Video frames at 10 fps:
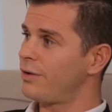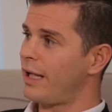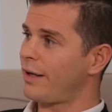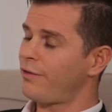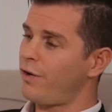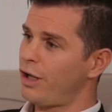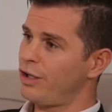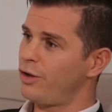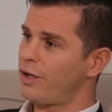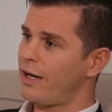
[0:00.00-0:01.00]
like following
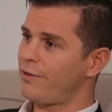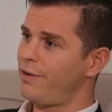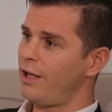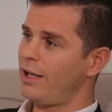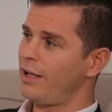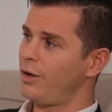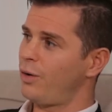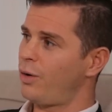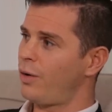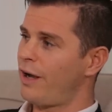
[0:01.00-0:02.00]
your gut feeling,
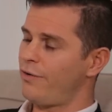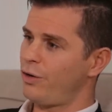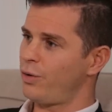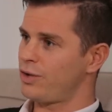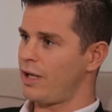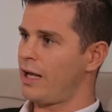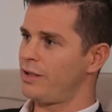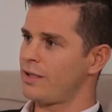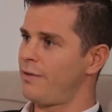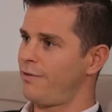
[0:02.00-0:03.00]
or have you also had
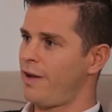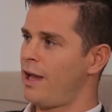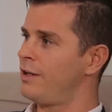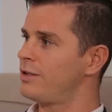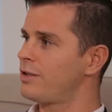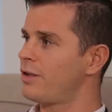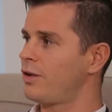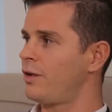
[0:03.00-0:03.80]
some failures